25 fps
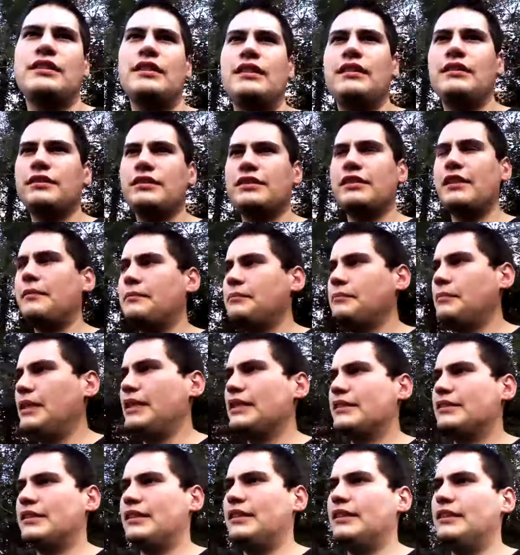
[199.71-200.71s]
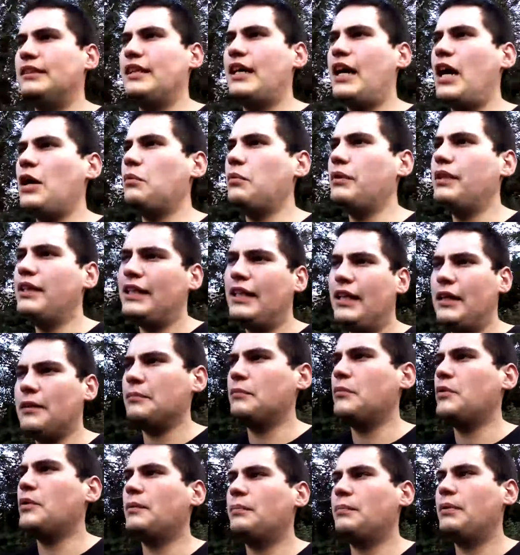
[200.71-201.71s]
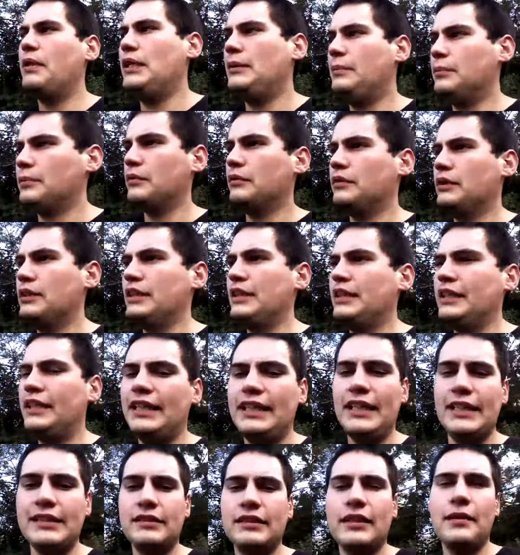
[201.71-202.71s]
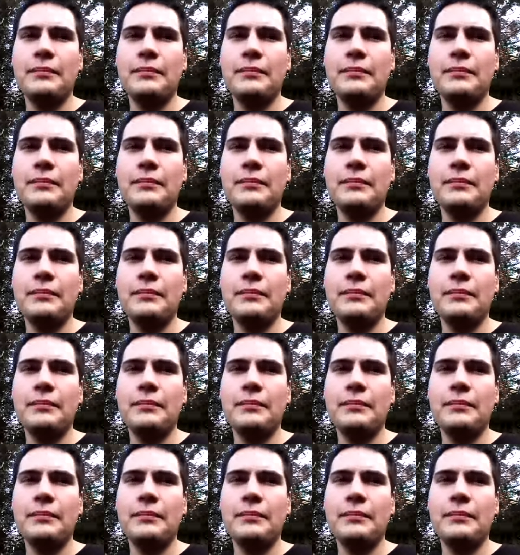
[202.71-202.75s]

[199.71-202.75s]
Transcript: still something missing. I want to help more people, and it's